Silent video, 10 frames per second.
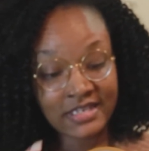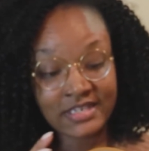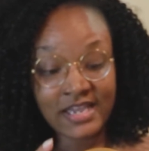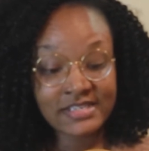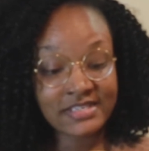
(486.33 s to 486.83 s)

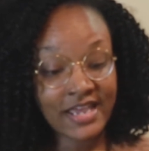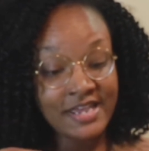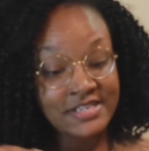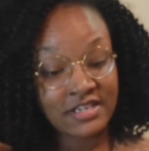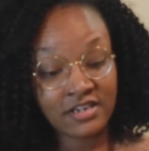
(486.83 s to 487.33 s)
It does
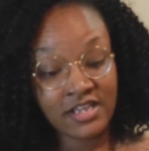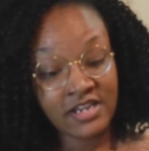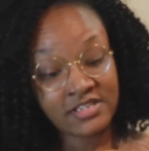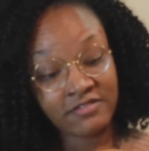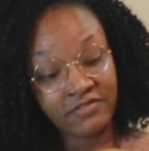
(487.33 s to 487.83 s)
say
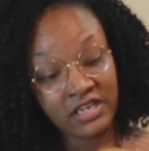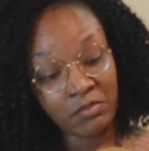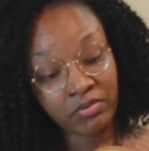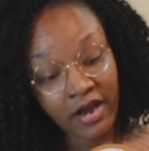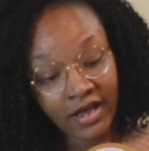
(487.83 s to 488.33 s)
it is a
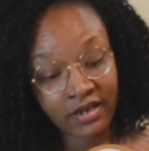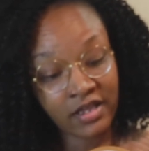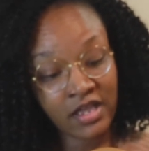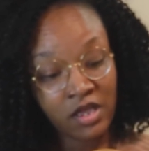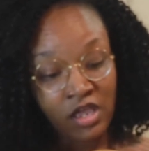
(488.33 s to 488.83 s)
vegan
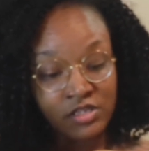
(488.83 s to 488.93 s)
product.